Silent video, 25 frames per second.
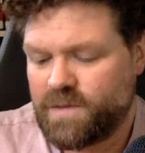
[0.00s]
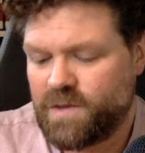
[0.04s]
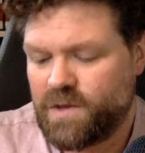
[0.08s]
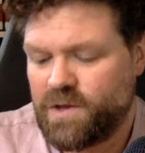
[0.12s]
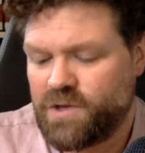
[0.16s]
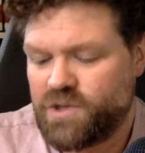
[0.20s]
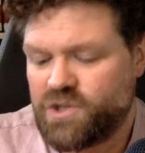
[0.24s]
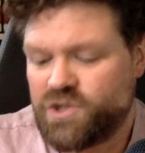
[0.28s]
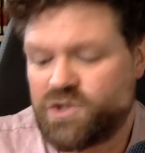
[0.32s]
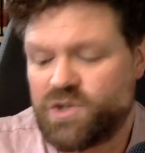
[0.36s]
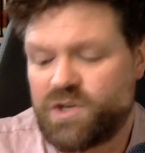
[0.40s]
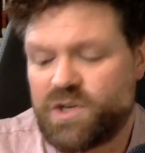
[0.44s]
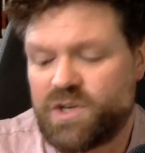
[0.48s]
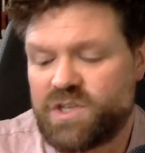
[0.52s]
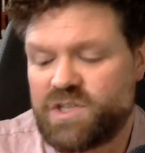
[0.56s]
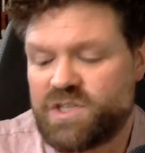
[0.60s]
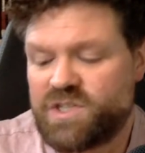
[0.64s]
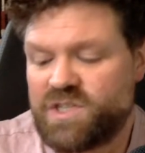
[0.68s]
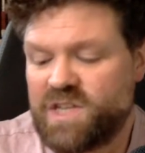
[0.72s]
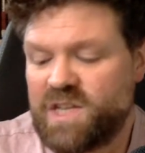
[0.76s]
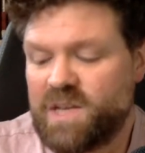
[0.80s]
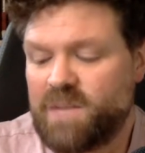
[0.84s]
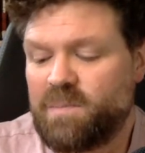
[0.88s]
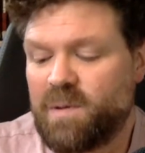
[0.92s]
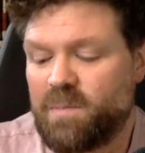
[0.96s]
She took as
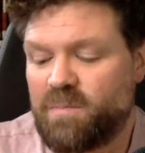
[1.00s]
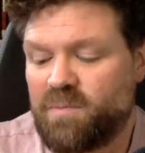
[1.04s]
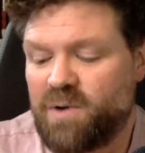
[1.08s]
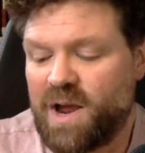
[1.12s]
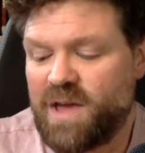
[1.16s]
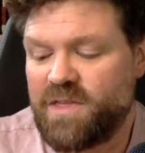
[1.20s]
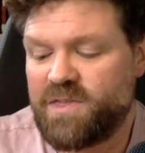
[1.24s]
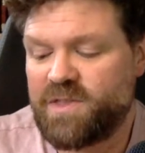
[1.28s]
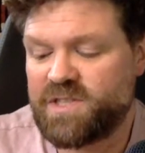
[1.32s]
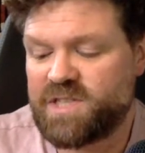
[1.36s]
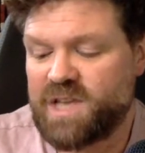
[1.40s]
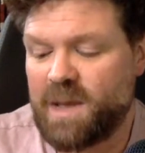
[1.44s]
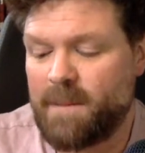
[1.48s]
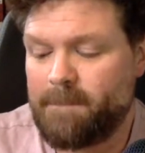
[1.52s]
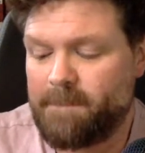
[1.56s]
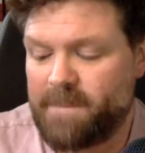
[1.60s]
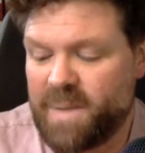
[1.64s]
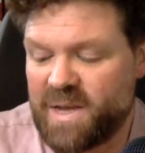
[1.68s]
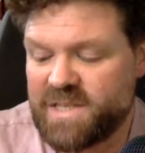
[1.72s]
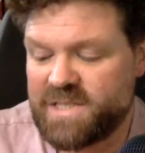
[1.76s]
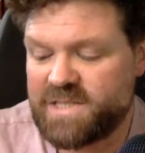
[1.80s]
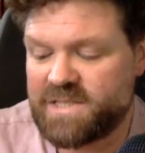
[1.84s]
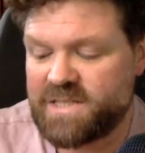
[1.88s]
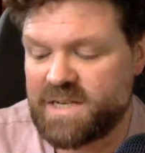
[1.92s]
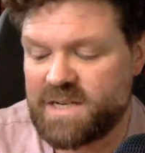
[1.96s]
deep a breath as her
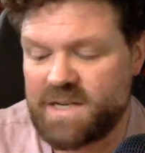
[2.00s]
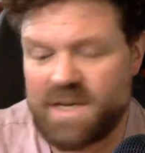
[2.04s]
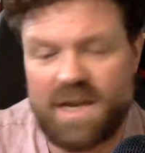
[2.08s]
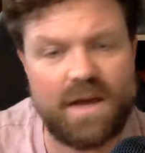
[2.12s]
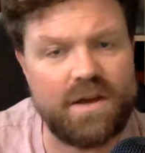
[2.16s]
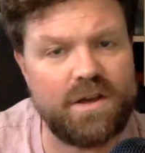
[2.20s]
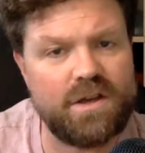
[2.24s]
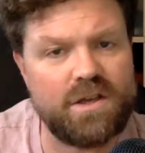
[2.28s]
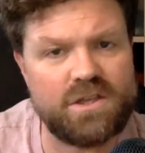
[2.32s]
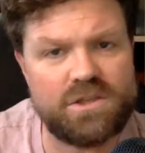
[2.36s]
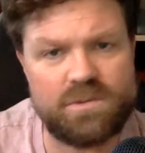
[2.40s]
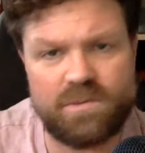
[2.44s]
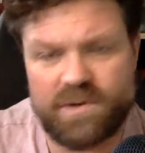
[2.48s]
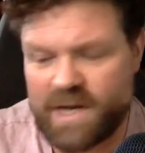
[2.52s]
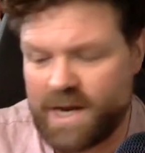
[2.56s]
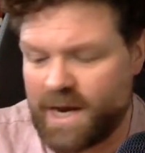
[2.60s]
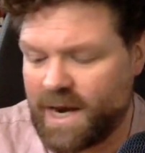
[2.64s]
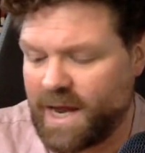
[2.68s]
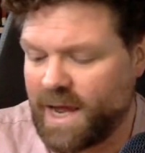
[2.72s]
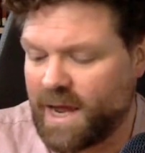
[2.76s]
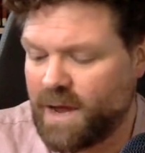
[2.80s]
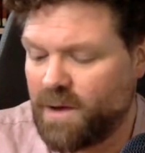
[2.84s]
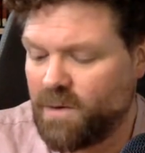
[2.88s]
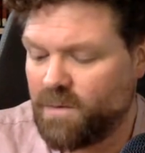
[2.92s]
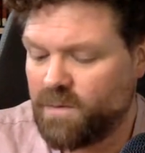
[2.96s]
busted lungs would
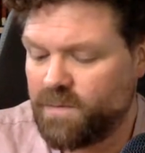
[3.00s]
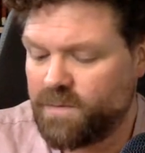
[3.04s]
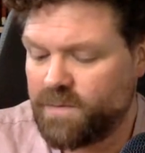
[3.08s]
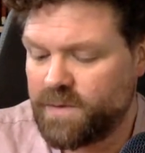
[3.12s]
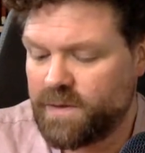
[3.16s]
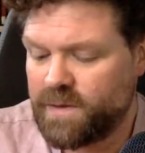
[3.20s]
allow.